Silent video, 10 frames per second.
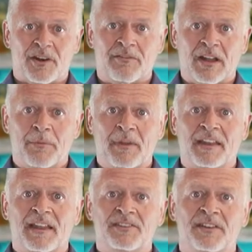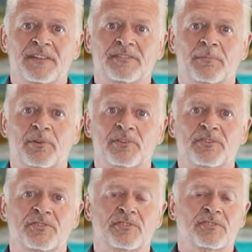our recommendation is to
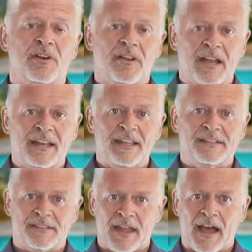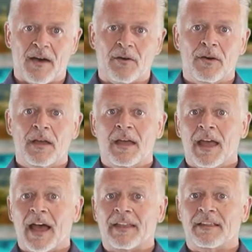purchase your sockeye needs now.
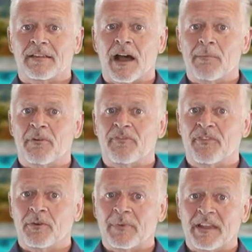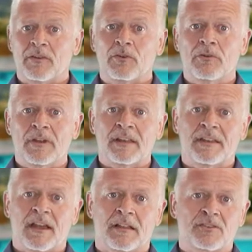At the time of filming, new
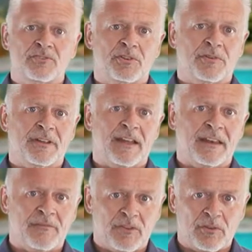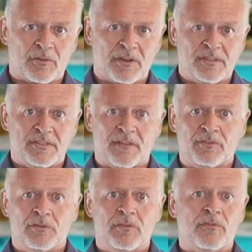intel is showing that inventories of
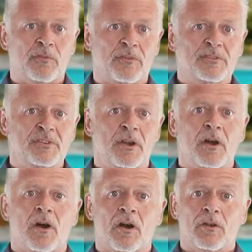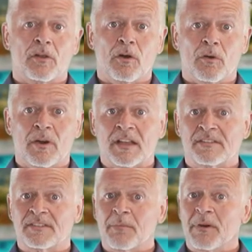2 to 4s are low
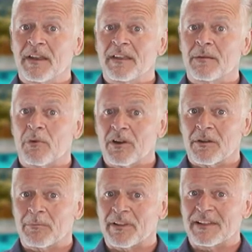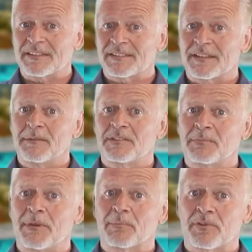as somebody in the marketplace seems to
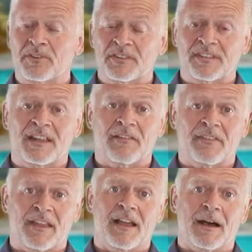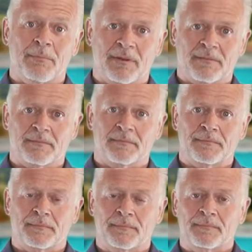be purchasing everything up.
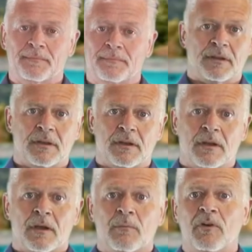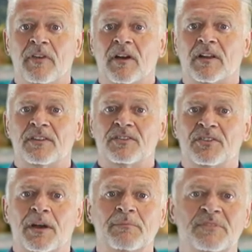Moving on to
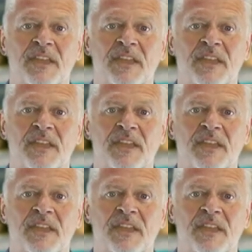chums,